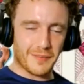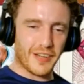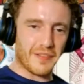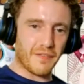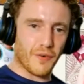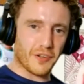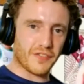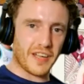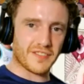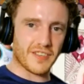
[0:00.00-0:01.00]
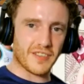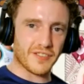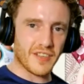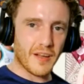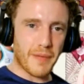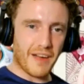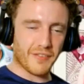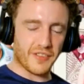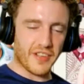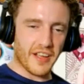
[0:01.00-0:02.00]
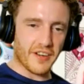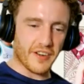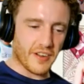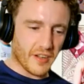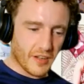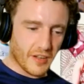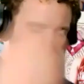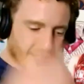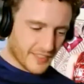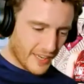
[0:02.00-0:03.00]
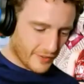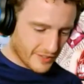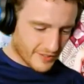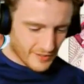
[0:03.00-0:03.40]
I'm glad that Focus Fights is back from the dead, and take us out.